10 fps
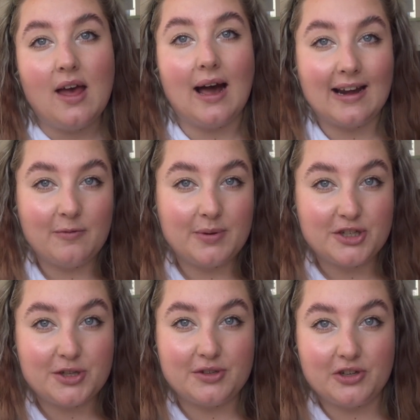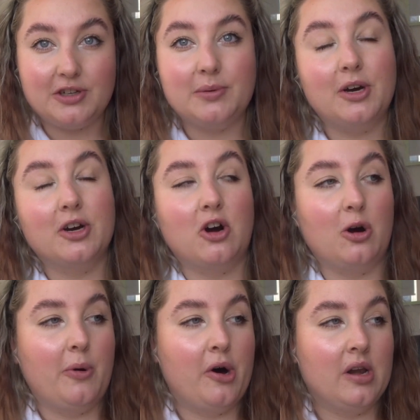and I've been doing uni work
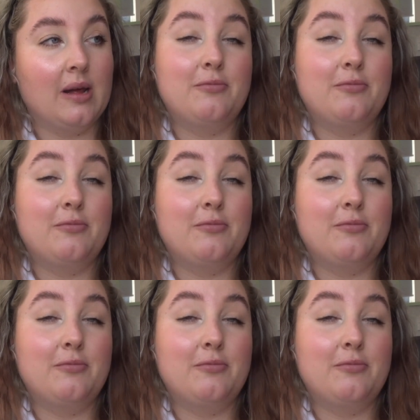all morning and